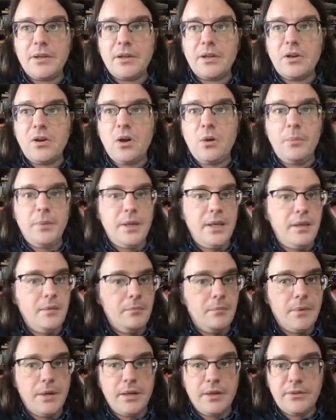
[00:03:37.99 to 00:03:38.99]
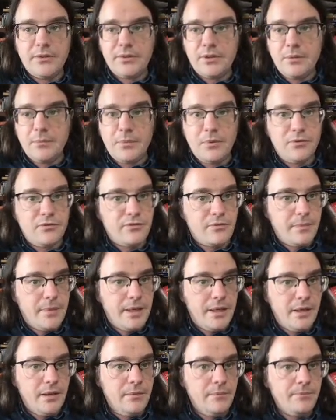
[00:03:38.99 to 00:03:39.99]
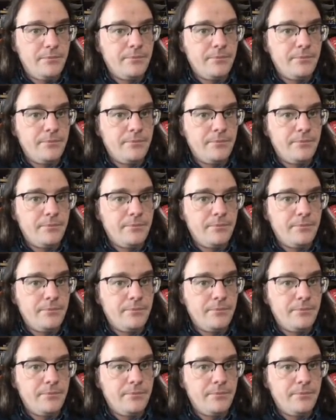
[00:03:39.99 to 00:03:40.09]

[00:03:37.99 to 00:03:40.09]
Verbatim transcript: copy my example from here